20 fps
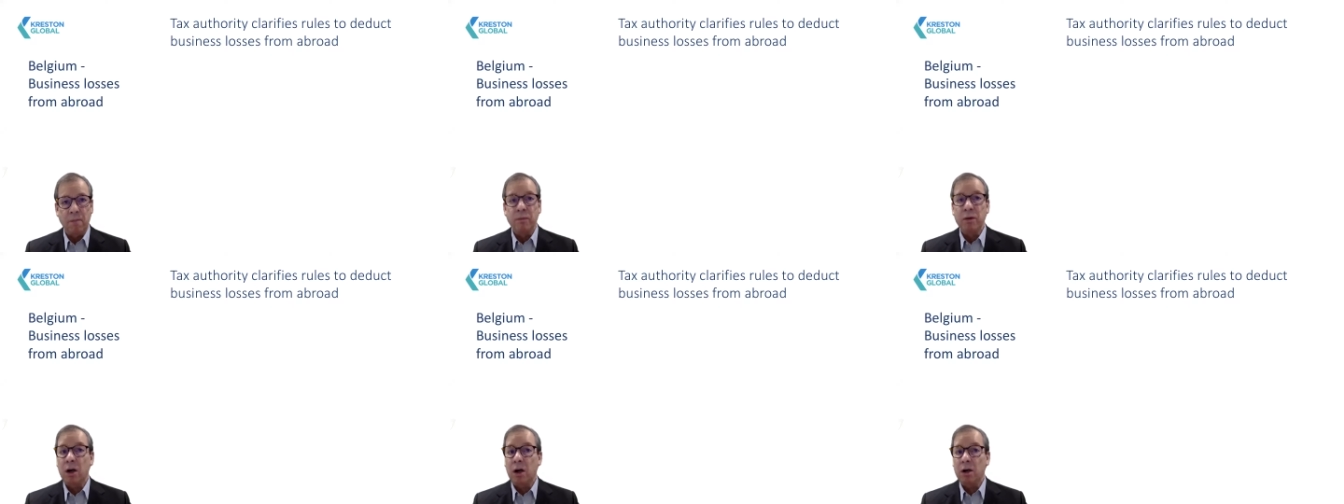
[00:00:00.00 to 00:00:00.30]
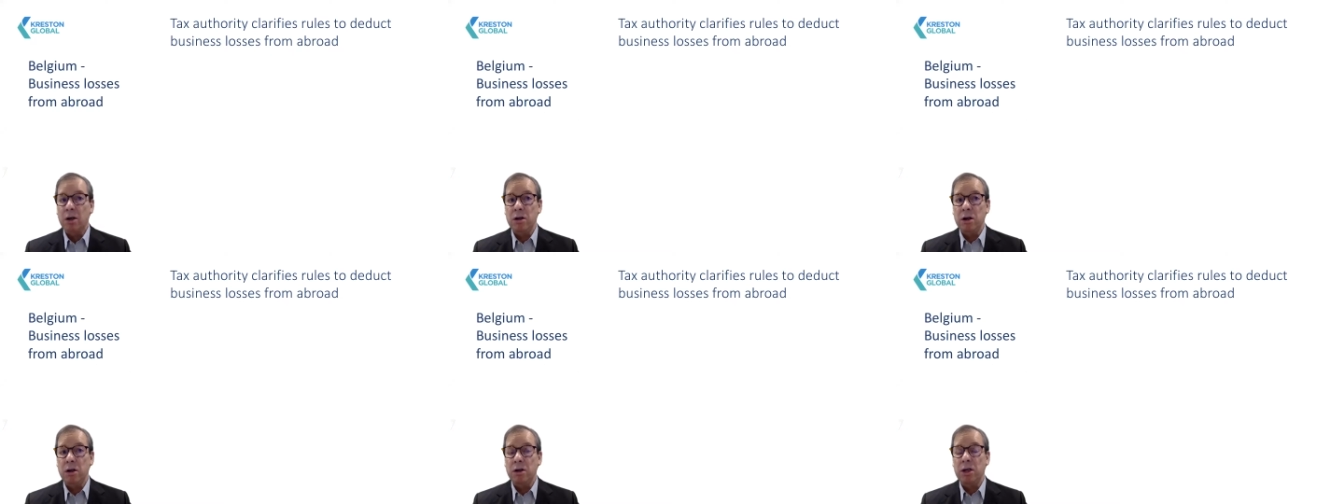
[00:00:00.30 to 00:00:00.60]
are
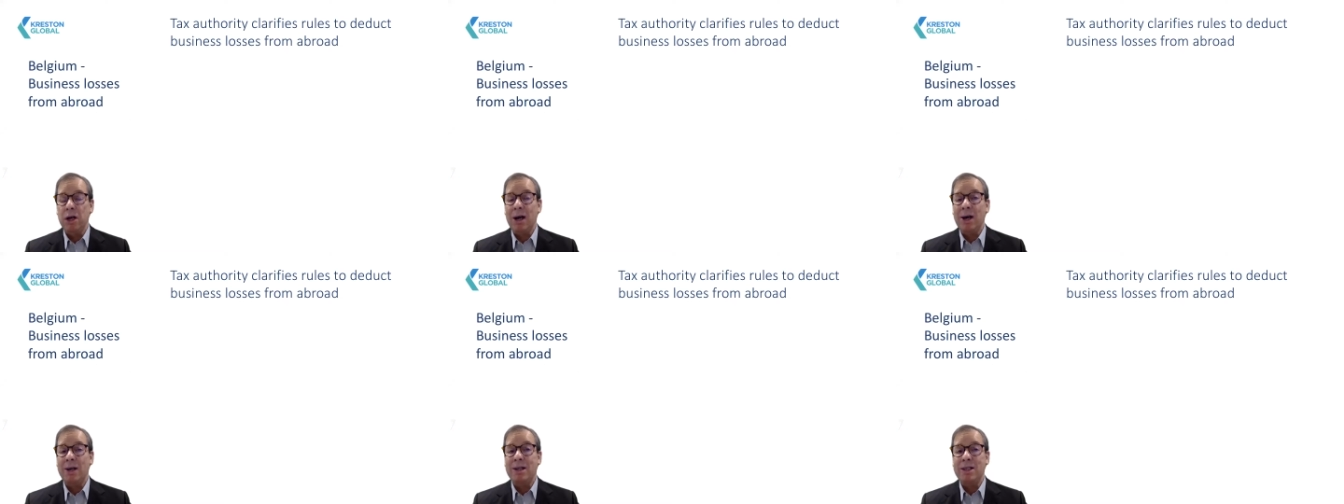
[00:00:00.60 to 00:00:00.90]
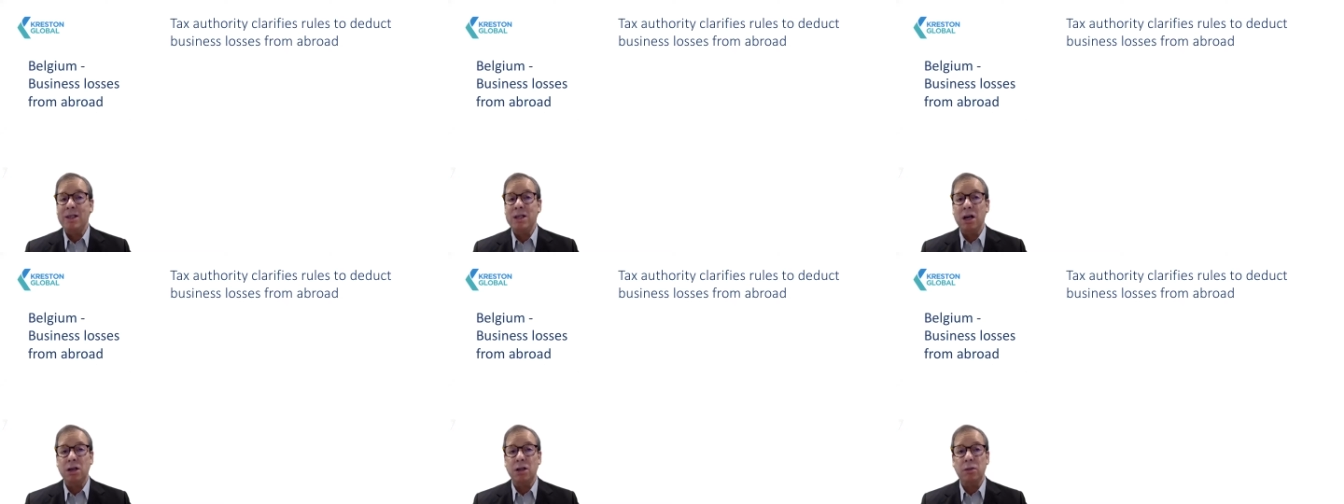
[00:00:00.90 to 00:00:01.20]
not a
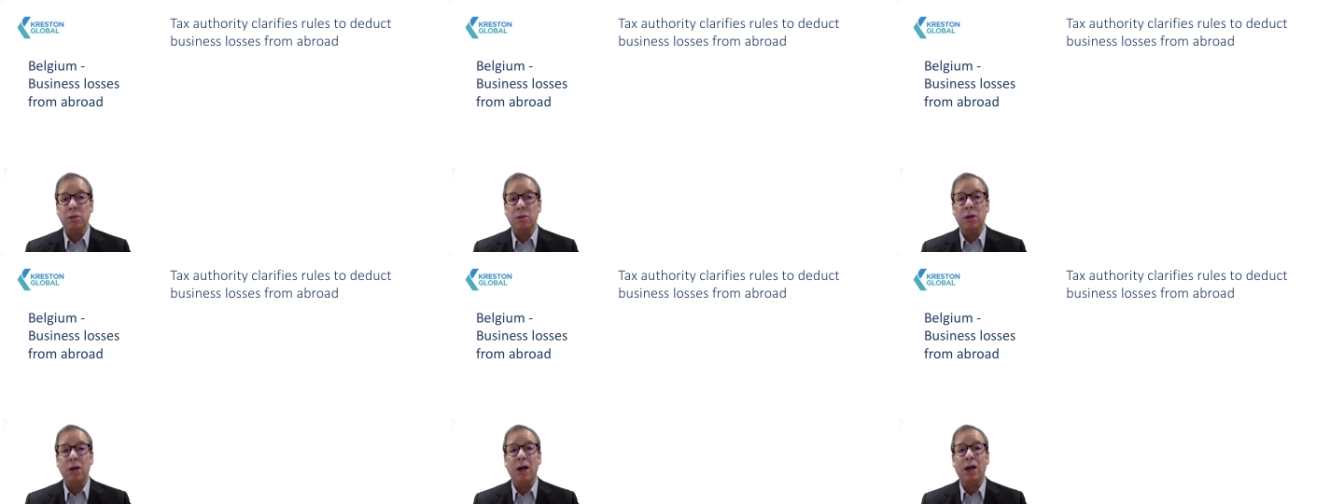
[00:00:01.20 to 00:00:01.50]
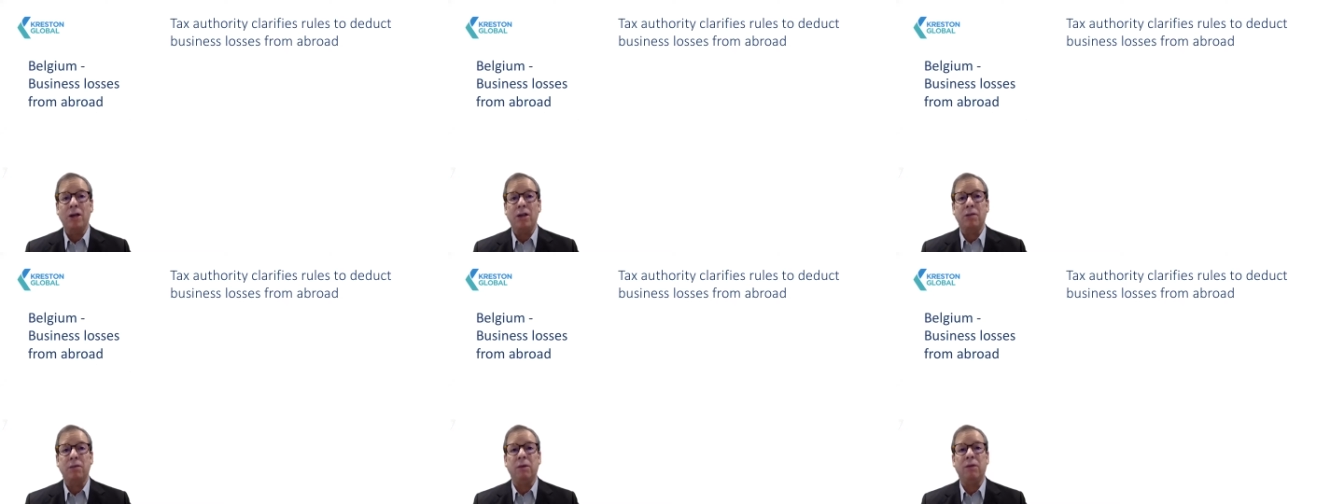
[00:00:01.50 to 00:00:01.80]
deductible
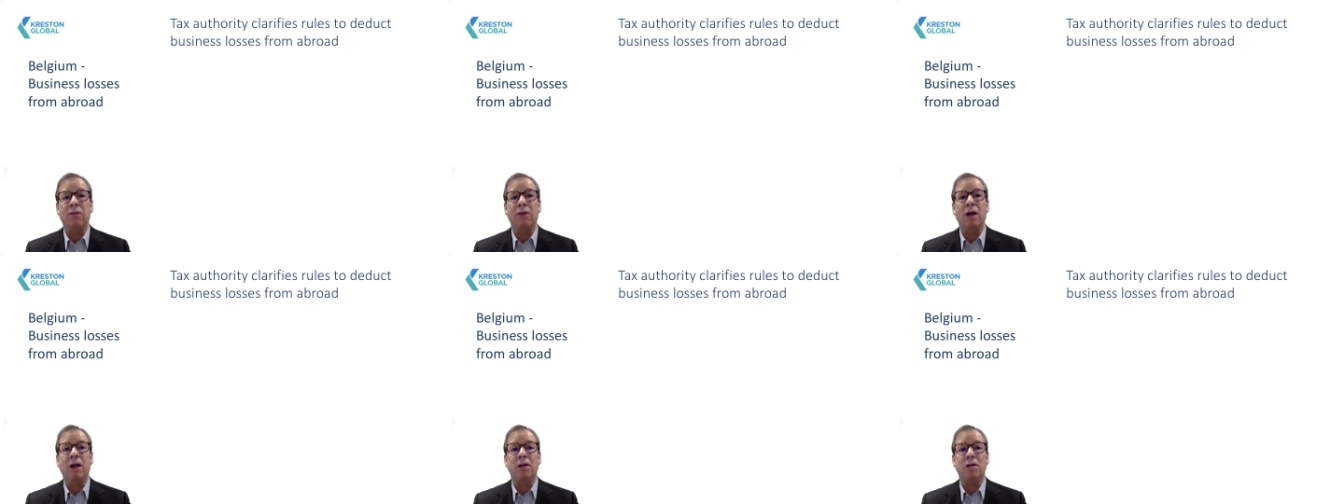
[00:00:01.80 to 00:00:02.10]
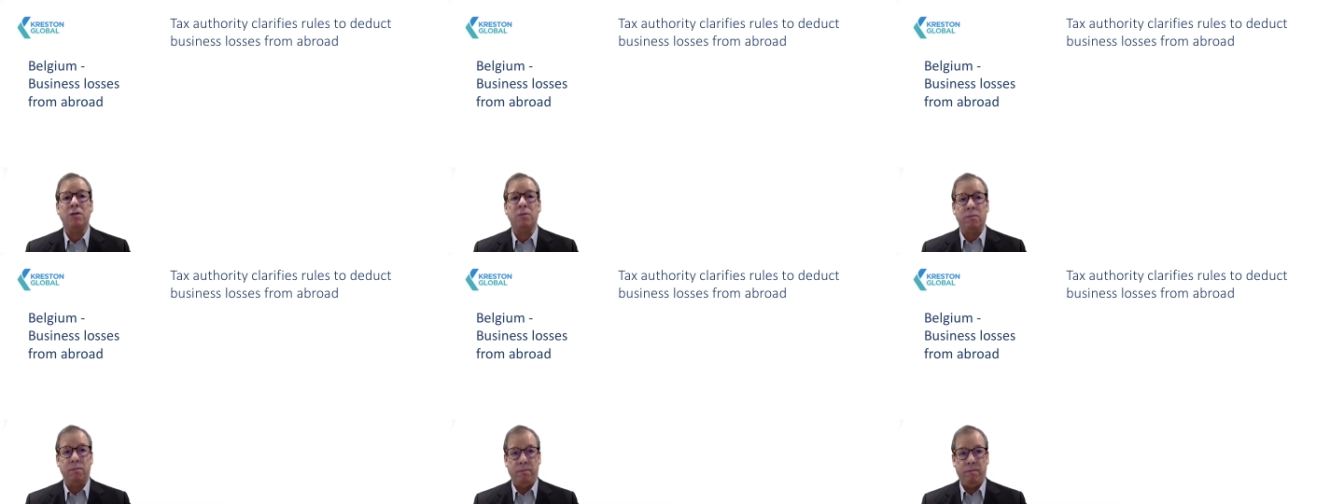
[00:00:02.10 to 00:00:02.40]
item in Belgium.